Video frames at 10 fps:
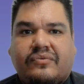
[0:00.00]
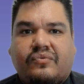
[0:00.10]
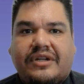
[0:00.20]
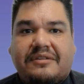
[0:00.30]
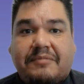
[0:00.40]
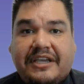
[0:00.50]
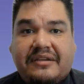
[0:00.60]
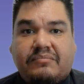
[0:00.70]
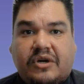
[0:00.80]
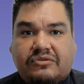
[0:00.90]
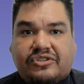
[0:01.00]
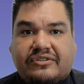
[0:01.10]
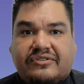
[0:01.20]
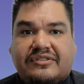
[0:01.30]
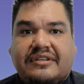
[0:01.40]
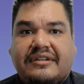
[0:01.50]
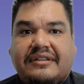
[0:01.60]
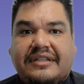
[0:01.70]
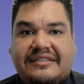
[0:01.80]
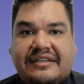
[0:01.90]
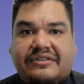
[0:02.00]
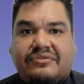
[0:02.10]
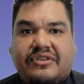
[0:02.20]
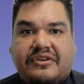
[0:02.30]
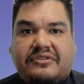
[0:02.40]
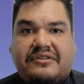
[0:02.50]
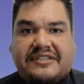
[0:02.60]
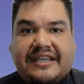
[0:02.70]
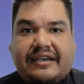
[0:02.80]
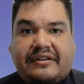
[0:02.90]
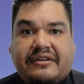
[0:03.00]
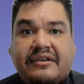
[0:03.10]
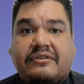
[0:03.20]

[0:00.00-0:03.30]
When debating motions, listen to the other side.